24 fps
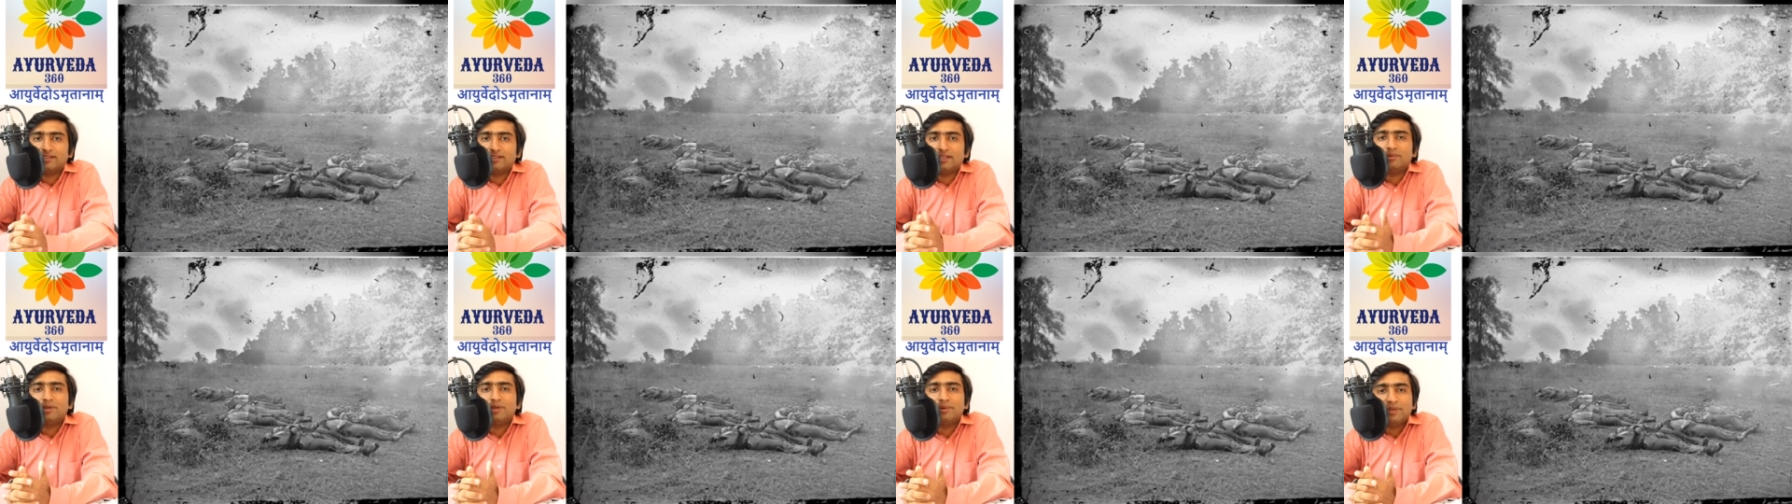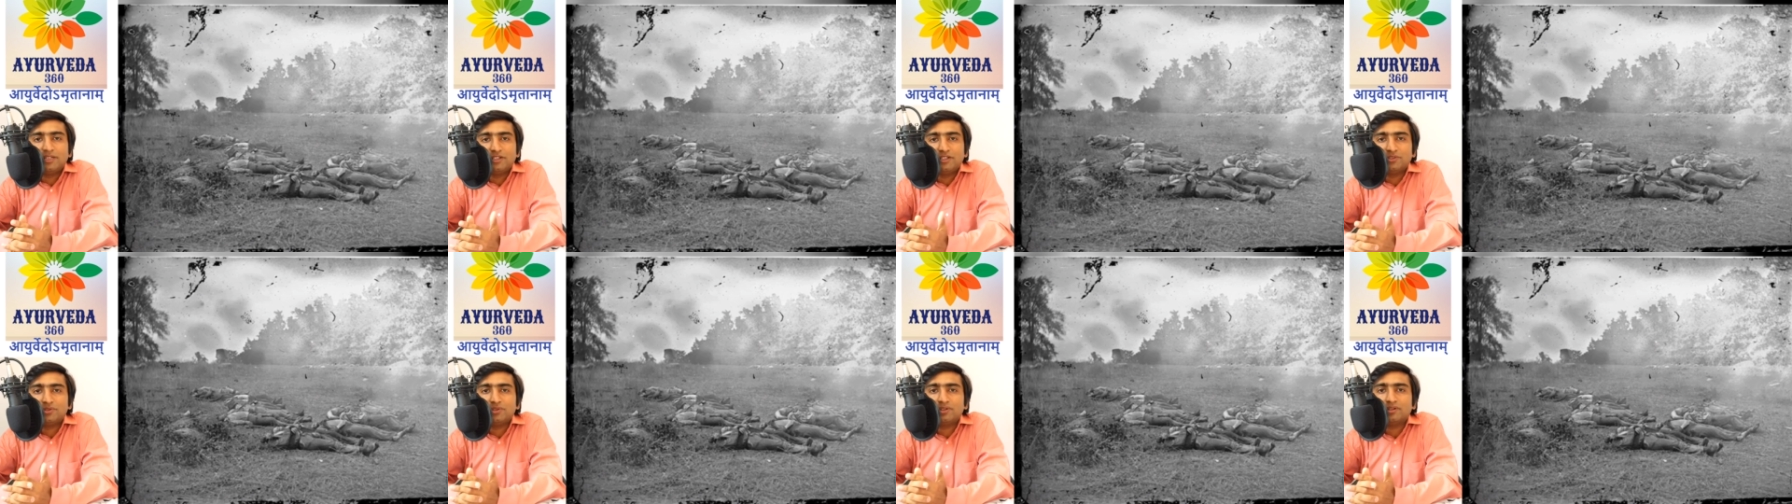They may
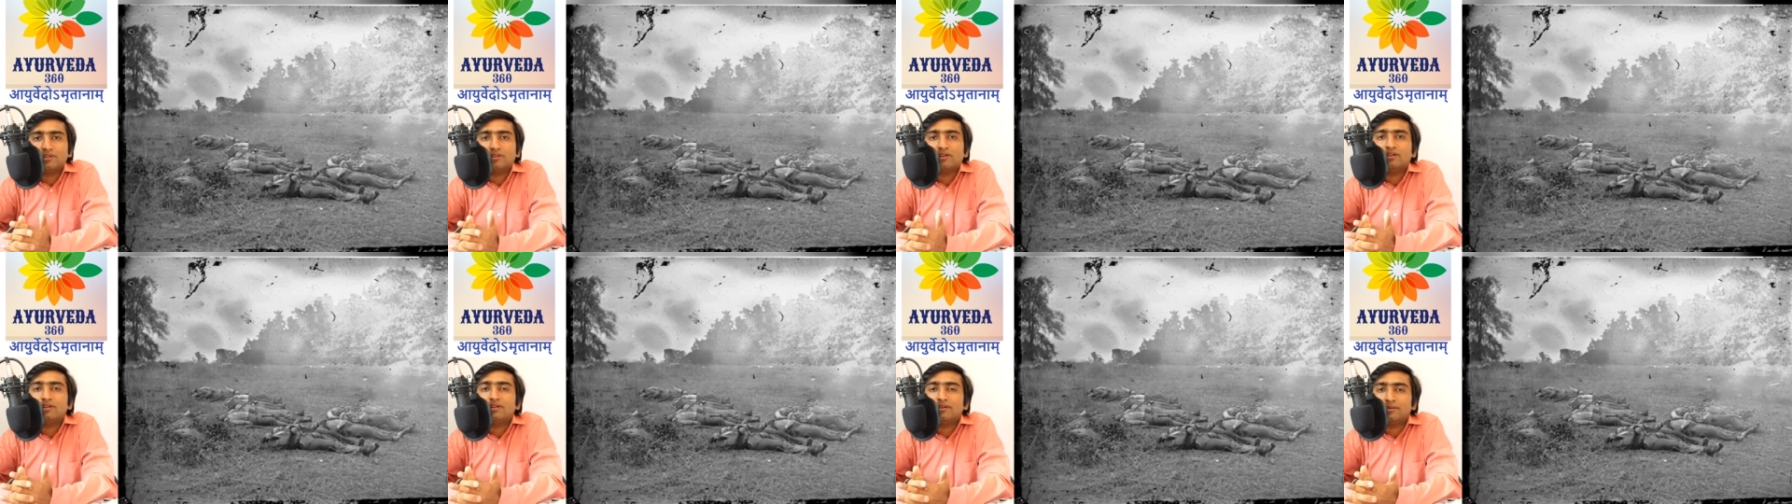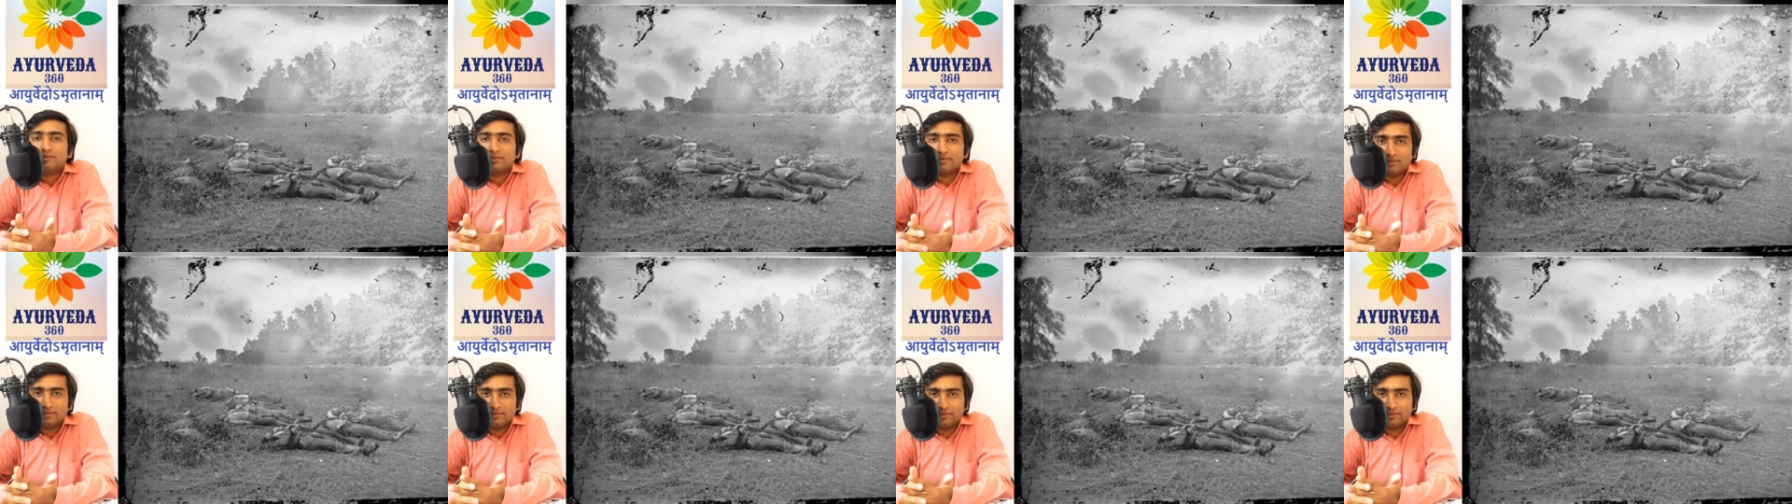be injured or
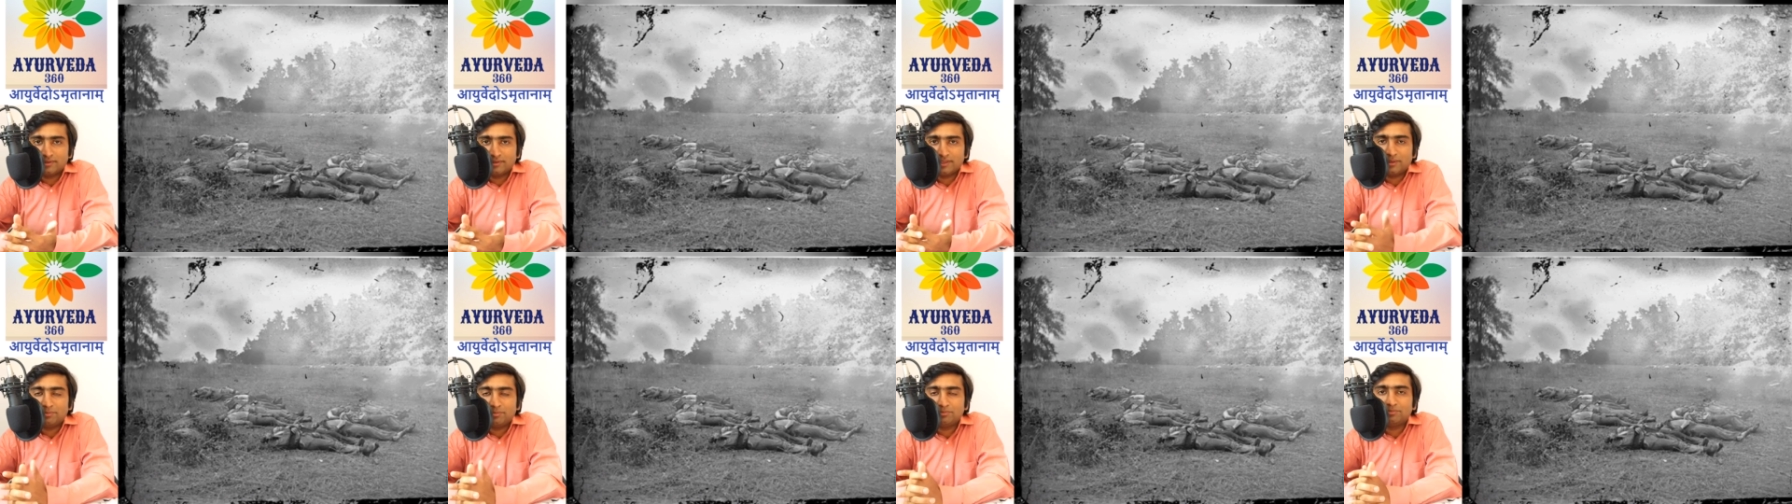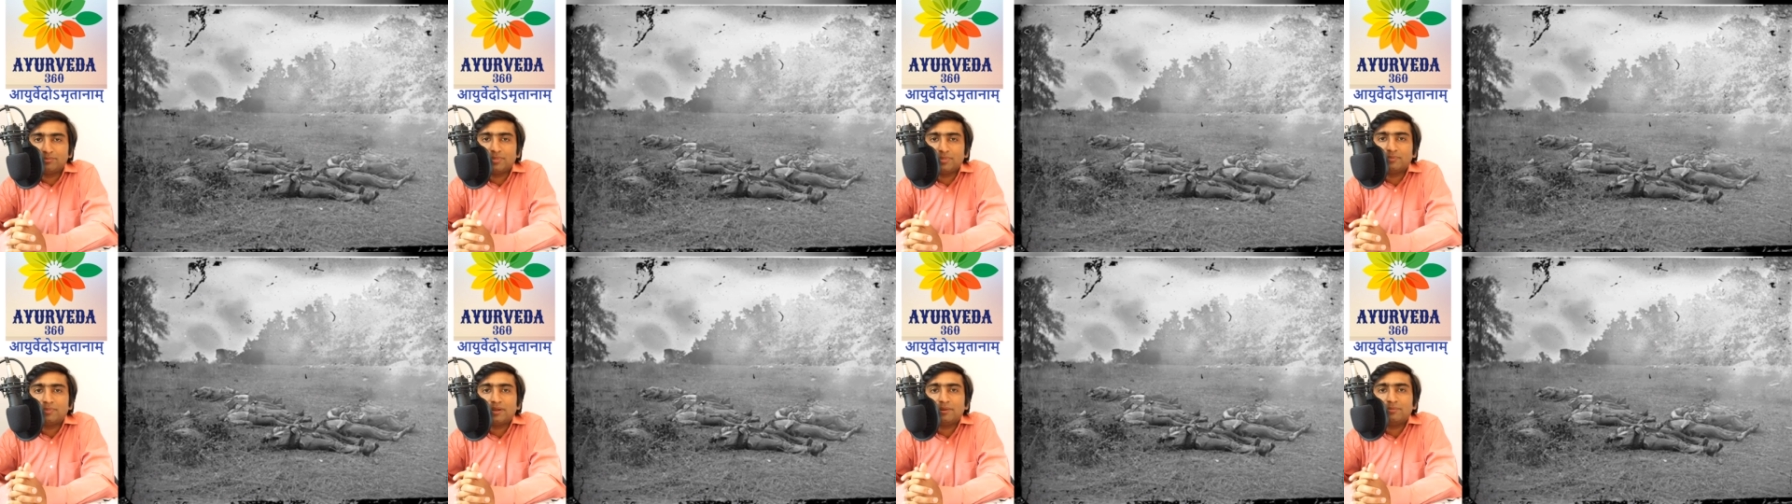some
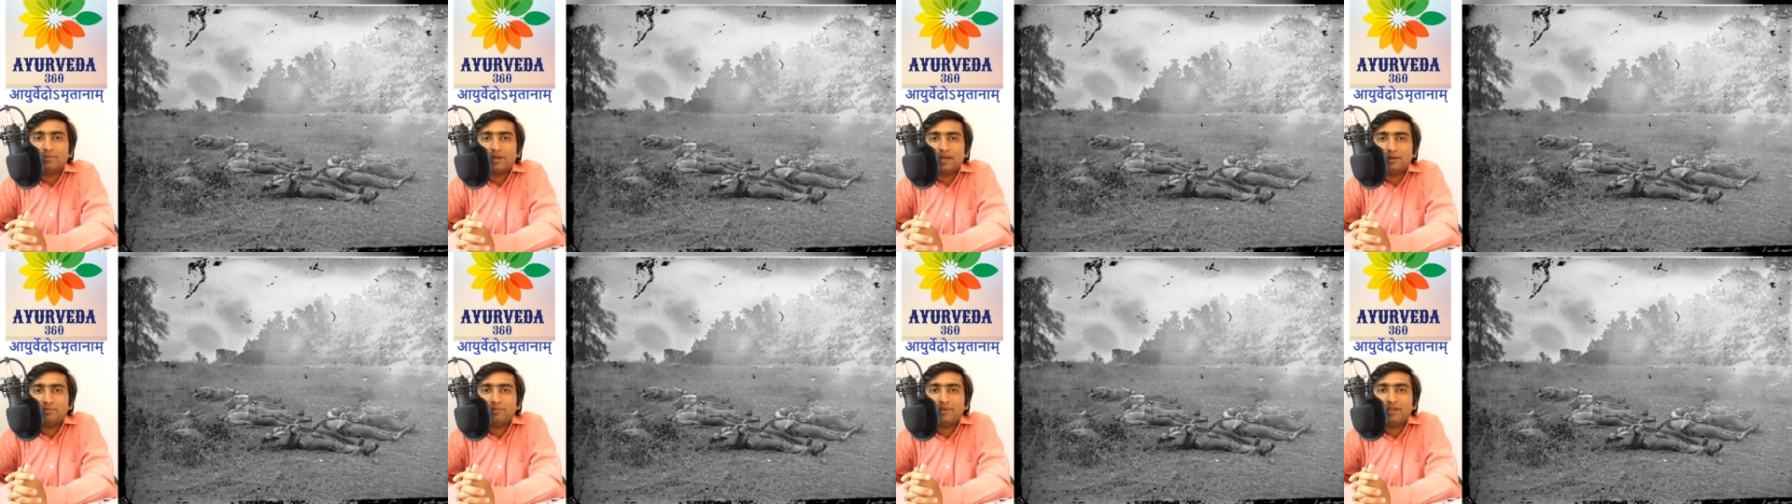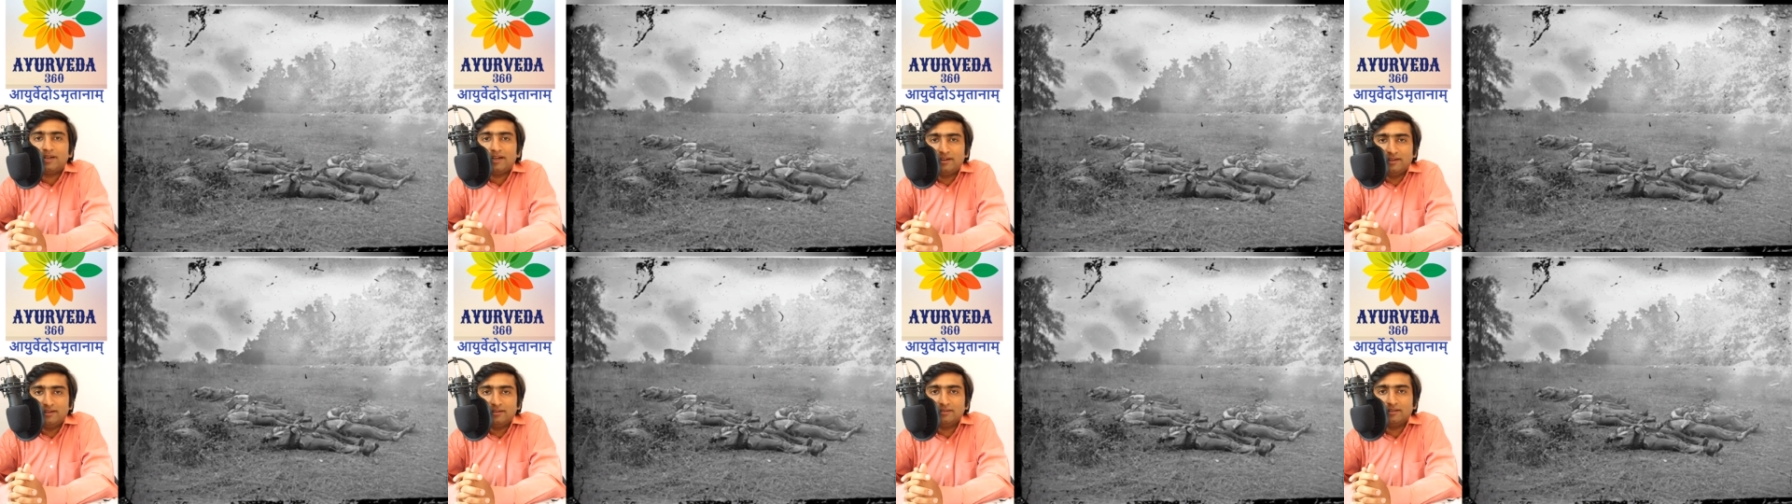people might be
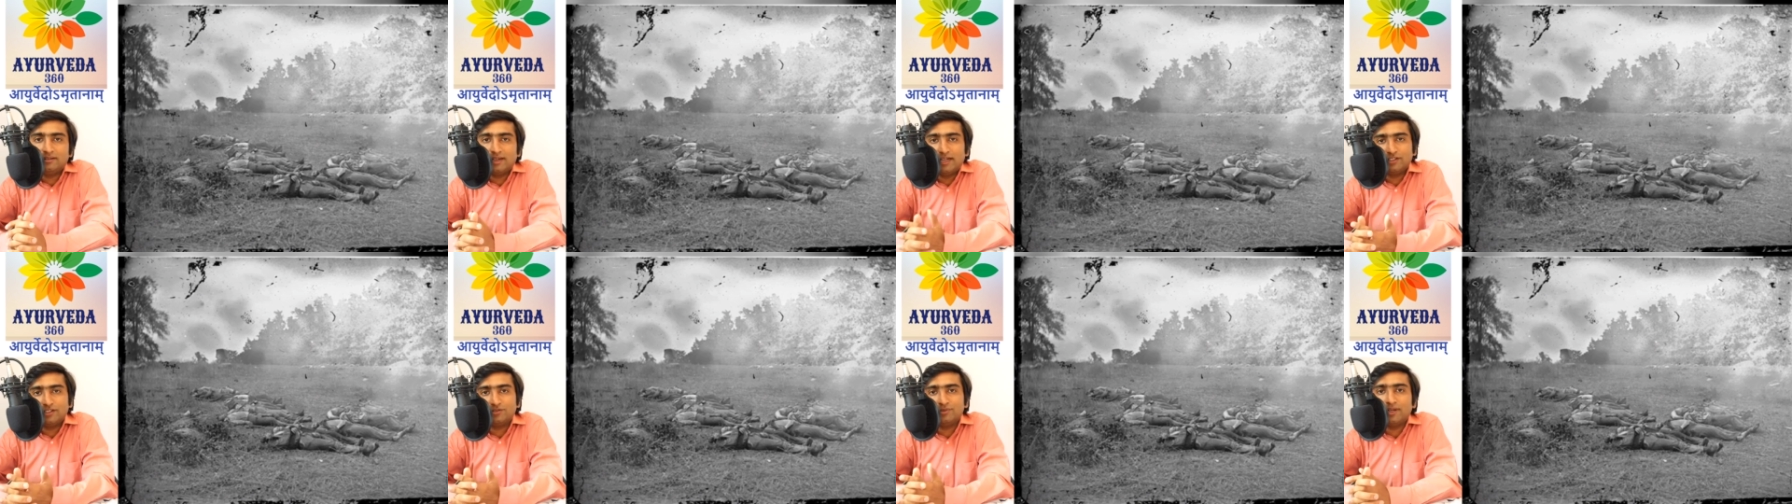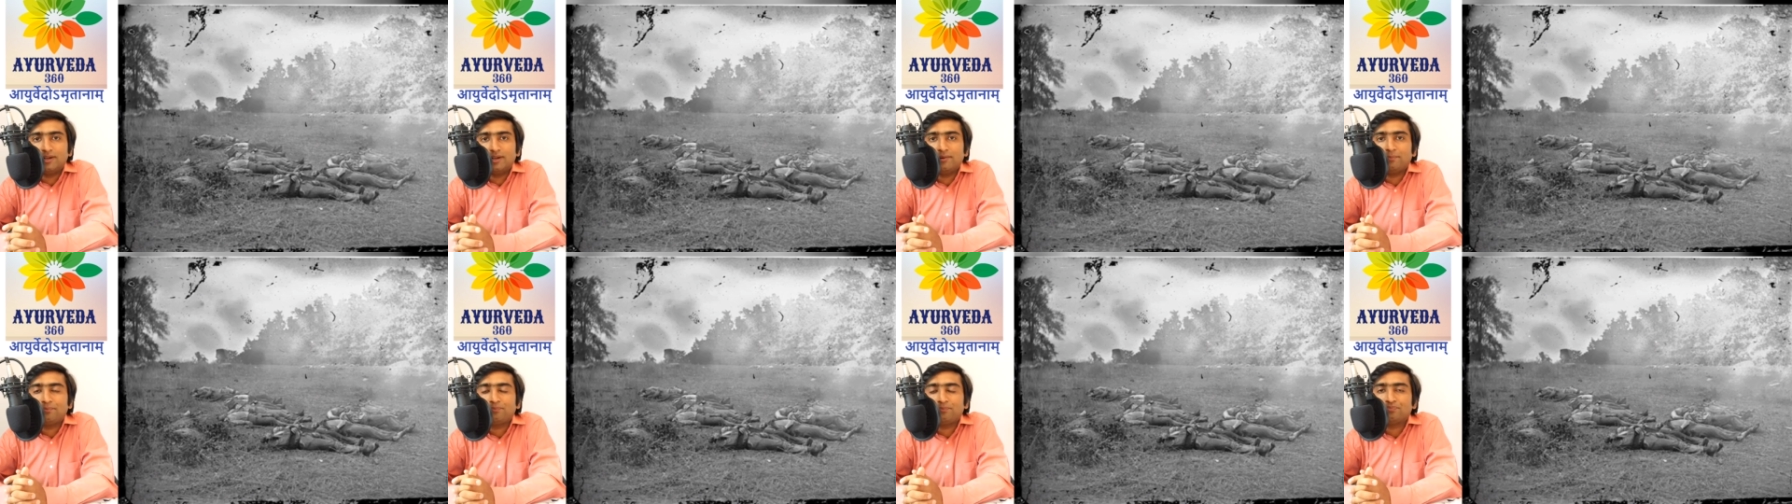dead as well.